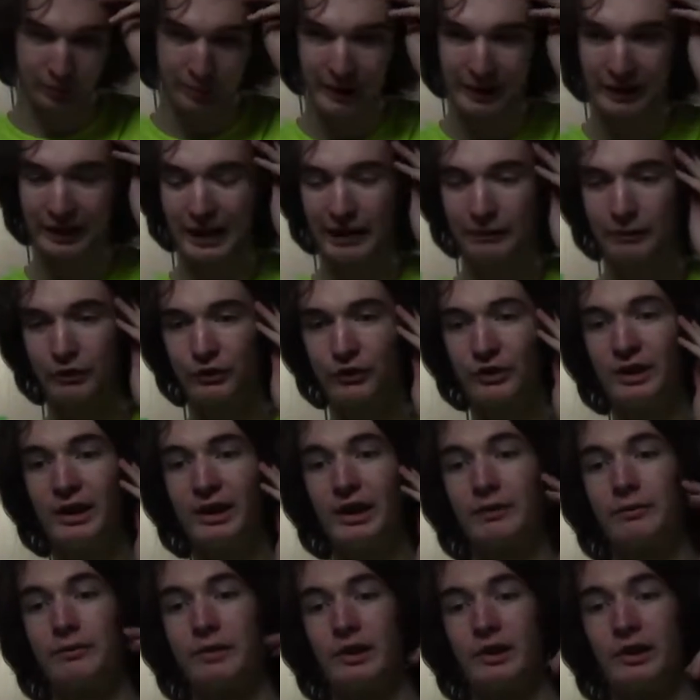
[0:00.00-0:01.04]
better have a
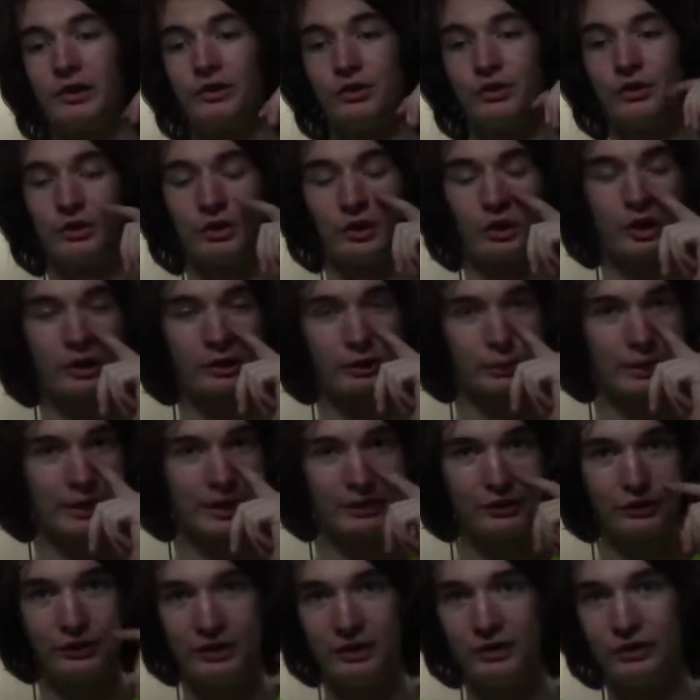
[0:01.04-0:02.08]
ceiling for this,
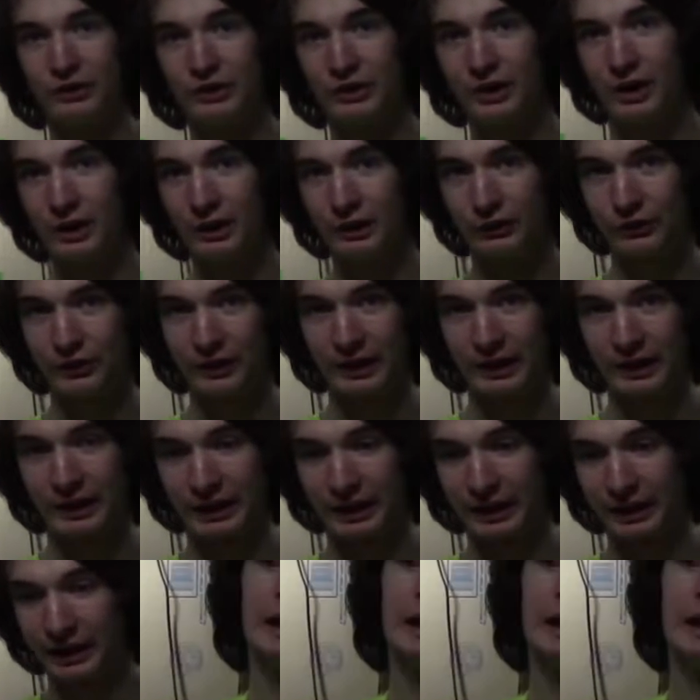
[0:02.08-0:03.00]
otherwise install a ceiling.